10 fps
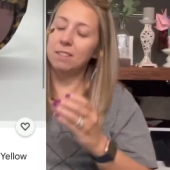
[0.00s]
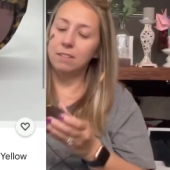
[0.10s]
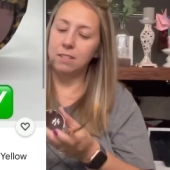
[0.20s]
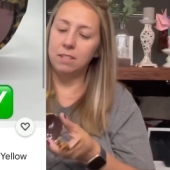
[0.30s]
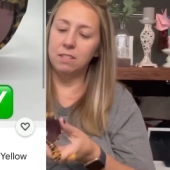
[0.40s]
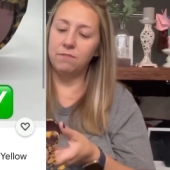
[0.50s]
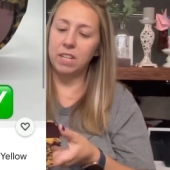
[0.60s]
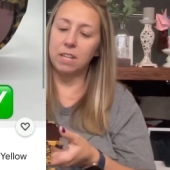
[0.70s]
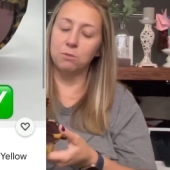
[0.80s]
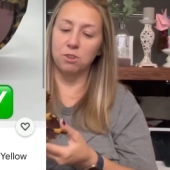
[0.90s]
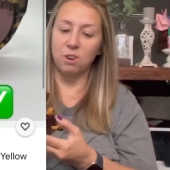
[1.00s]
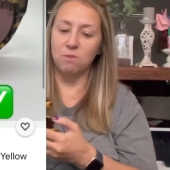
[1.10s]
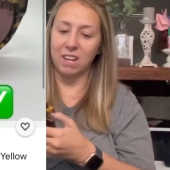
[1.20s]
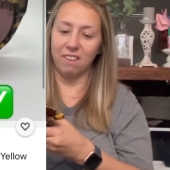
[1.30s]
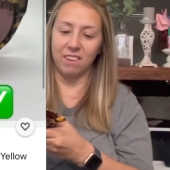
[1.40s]
These videos are
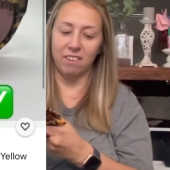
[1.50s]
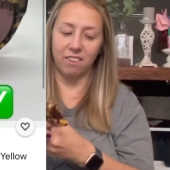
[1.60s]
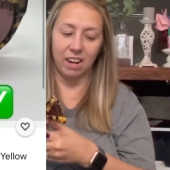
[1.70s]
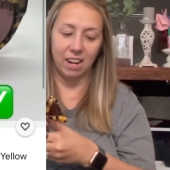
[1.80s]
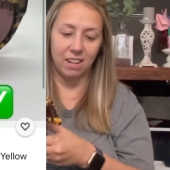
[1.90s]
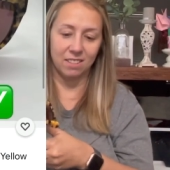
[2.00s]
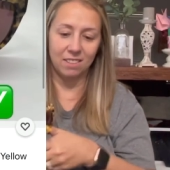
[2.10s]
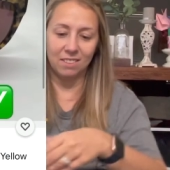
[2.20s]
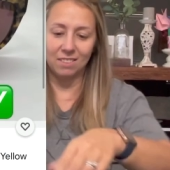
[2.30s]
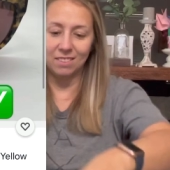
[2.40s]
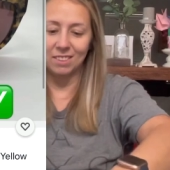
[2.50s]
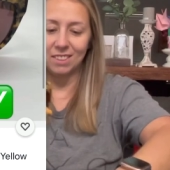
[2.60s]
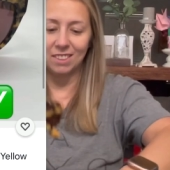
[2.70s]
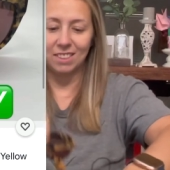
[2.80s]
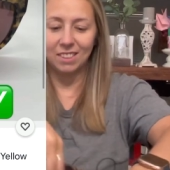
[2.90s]
going downhill, guys. Dum,